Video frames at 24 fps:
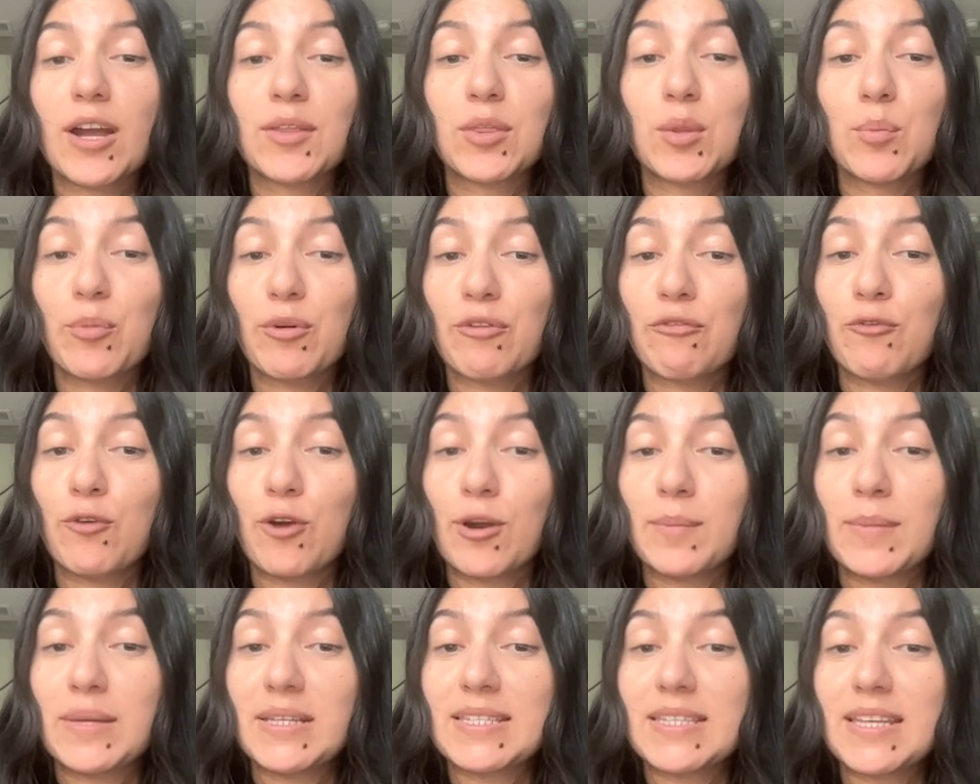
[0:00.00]
track the
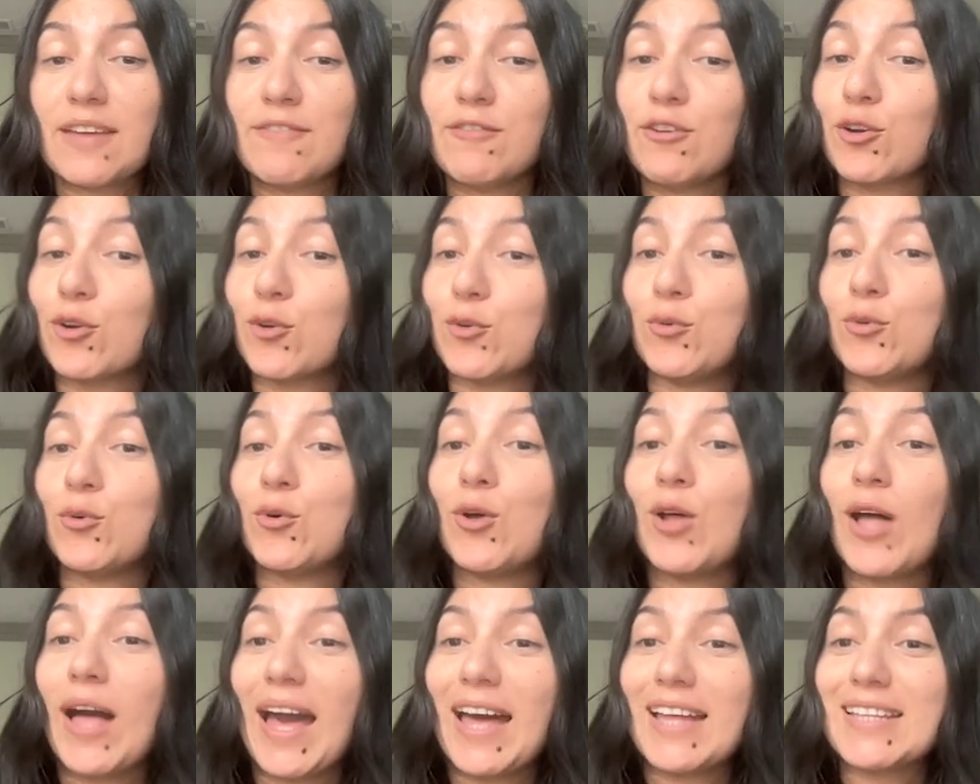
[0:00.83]
performance of your
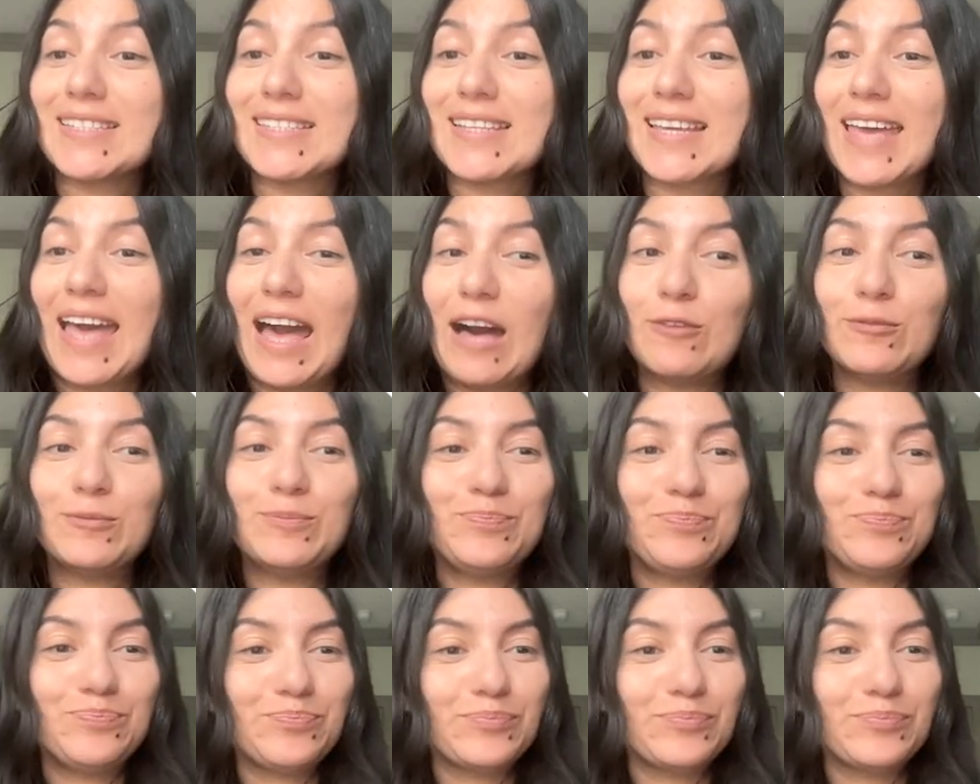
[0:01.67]
Google Ads account.